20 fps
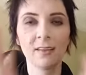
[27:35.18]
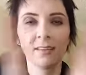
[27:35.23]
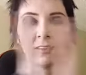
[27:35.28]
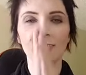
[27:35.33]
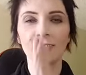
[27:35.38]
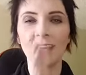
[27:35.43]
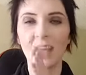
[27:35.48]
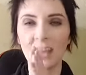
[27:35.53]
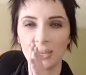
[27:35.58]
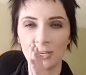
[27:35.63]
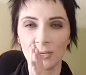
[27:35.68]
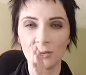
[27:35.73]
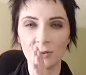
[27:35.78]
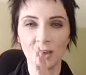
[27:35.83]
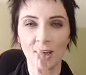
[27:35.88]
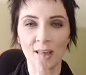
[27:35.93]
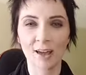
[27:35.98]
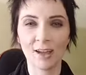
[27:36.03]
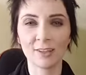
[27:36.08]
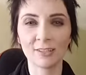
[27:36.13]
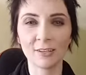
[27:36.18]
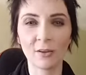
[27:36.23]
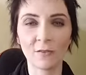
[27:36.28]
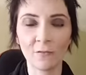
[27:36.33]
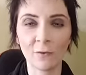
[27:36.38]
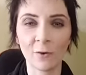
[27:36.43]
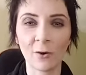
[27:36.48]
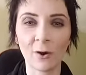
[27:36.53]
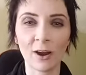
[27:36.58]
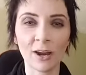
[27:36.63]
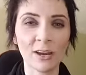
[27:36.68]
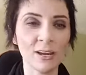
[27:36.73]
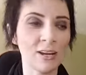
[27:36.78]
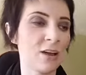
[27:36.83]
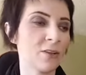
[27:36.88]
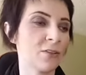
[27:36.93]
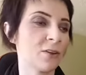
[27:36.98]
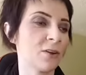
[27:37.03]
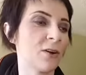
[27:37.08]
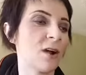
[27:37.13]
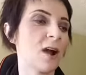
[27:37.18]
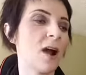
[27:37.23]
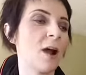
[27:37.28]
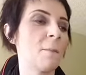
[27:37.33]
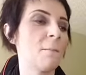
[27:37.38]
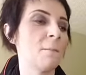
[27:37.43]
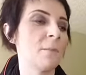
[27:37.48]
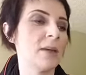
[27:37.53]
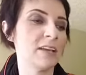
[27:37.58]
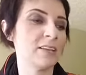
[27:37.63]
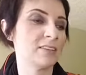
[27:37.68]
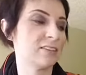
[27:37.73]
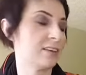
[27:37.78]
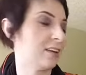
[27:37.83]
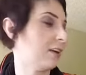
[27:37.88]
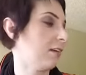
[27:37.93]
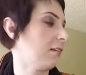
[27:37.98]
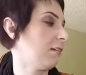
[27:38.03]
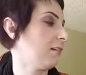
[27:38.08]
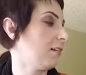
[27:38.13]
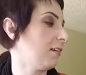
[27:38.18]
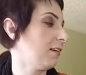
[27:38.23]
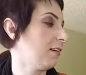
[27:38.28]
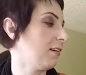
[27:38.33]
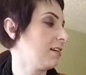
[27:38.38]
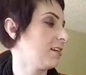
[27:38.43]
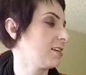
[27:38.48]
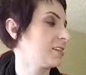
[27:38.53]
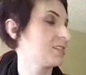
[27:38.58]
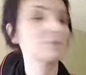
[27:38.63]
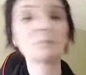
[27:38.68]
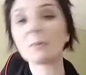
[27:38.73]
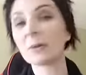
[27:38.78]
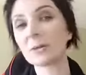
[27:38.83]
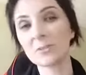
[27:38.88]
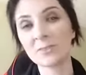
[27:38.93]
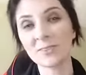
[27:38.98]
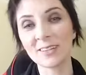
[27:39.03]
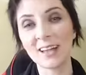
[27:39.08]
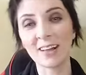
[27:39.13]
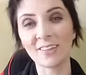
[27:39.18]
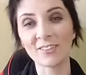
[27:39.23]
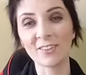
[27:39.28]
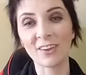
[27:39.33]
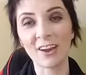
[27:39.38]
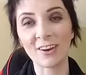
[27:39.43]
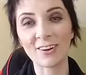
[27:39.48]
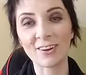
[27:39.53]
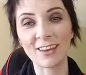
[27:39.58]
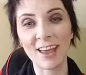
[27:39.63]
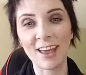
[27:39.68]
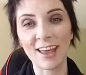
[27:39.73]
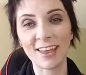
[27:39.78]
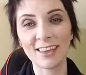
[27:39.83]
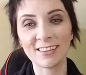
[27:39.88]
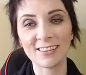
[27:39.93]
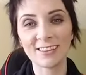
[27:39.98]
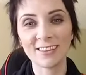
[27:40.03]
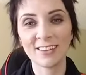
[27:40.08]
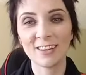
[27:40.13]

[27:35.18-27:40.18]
Thank you guys for another amazing spiritual healthcare day.